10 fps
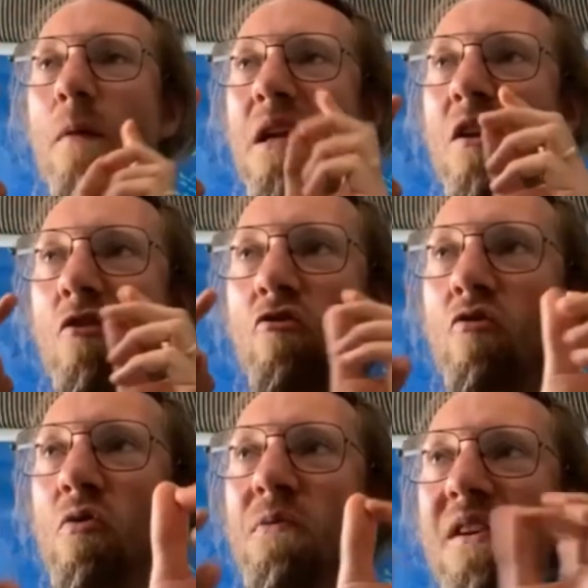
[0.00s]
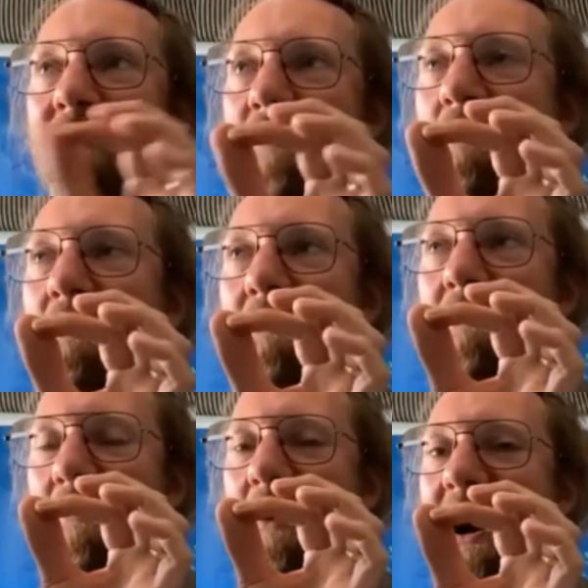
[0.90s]
I mean, truth is truth,
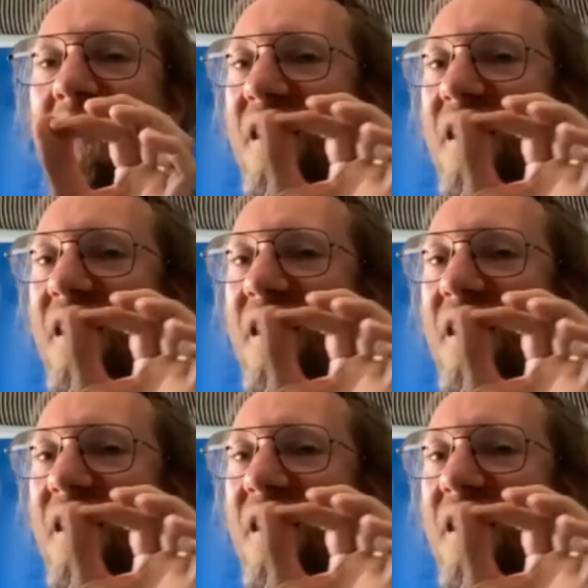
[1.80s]
right?